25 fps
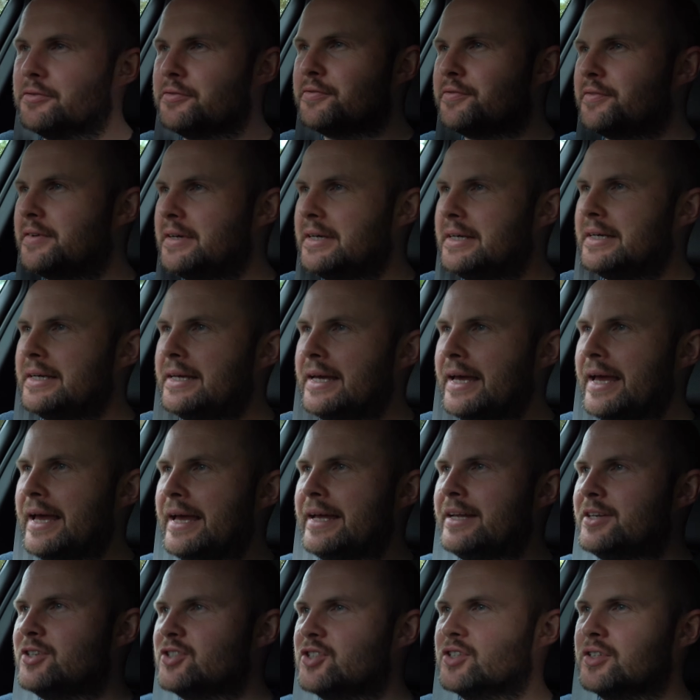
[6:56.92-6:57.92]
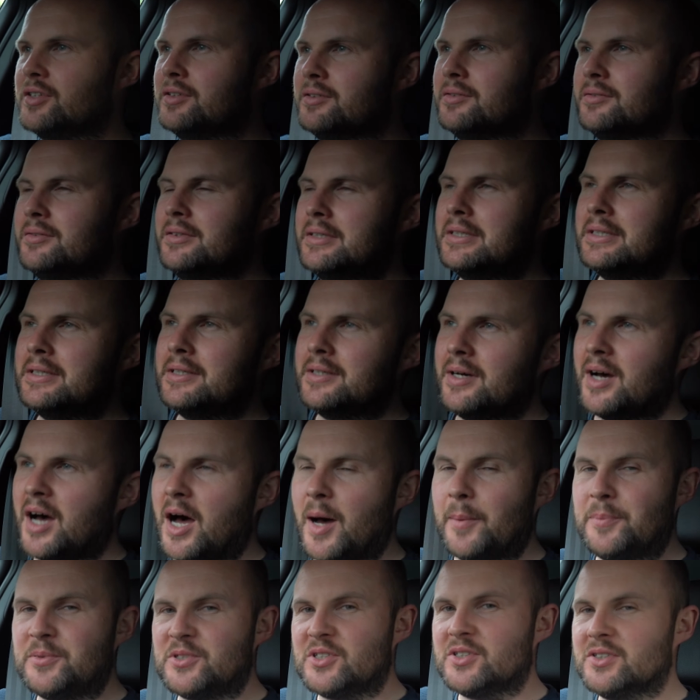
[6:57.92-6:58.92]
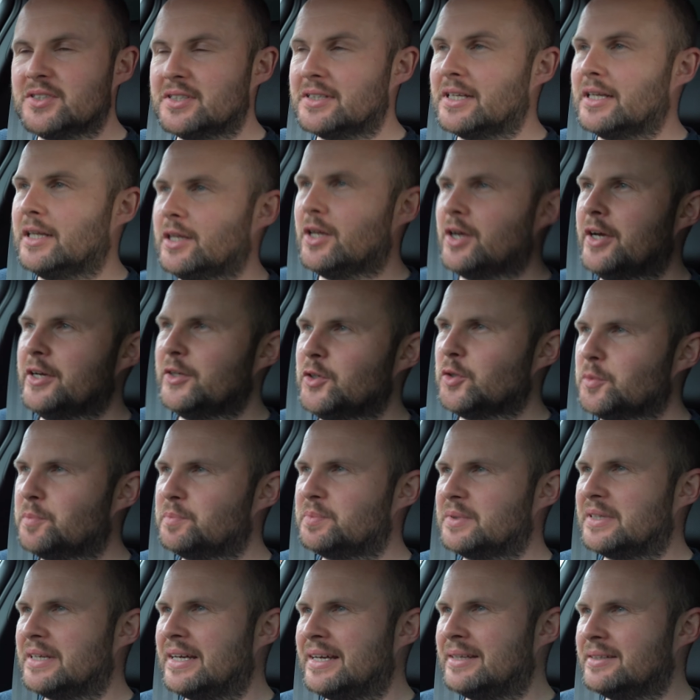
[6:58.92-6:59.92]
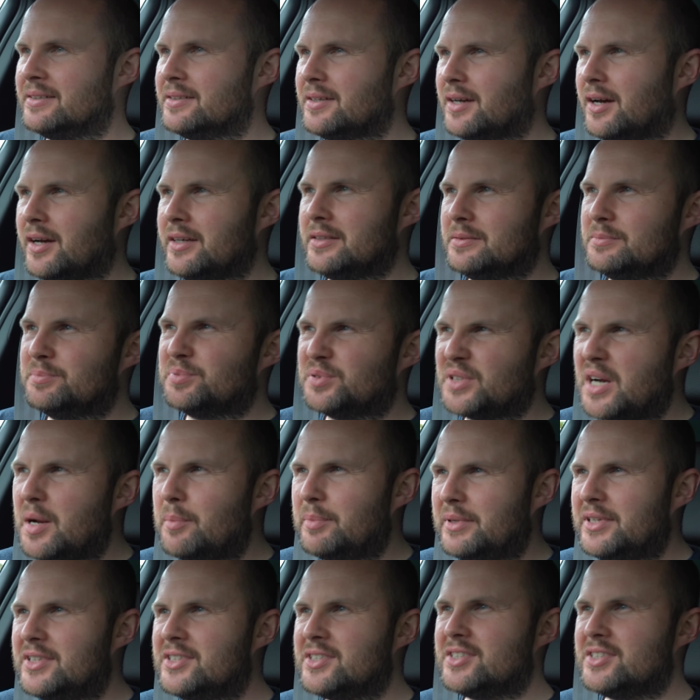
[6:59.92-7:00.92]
of engine options in the lineup, and I'd probably